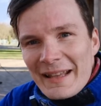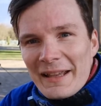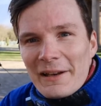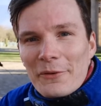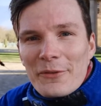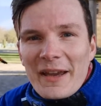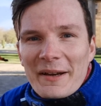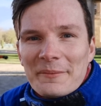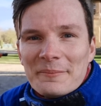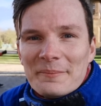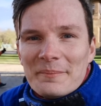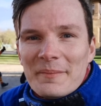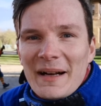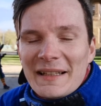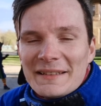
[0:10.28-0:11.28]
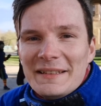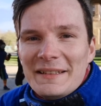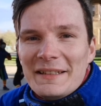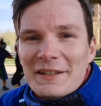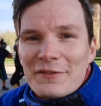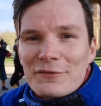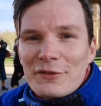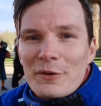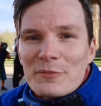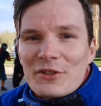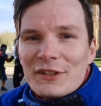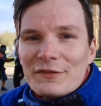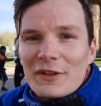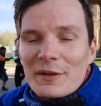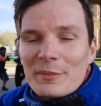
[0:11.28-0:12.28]
Hello there, Martin here from
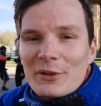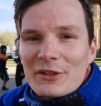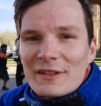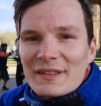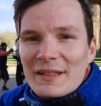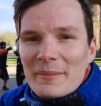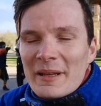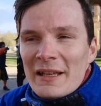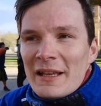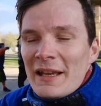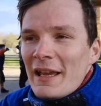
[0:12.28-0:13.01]
Schildwache Potsdam.